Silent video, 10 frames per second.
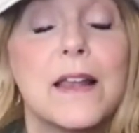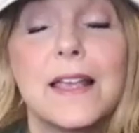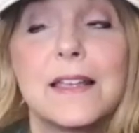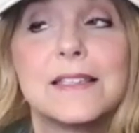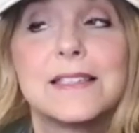I
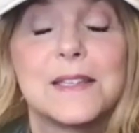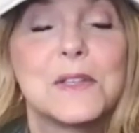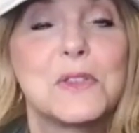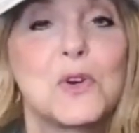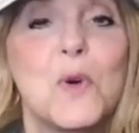can see
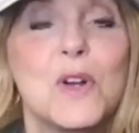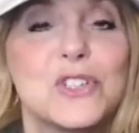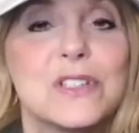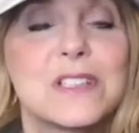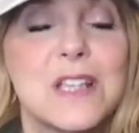that there are
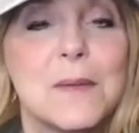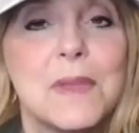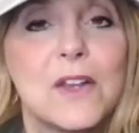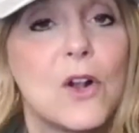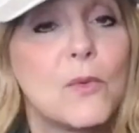questions
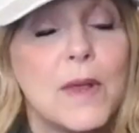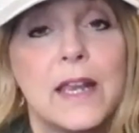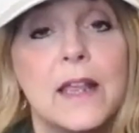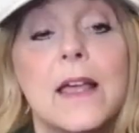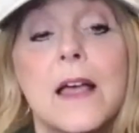coming in already.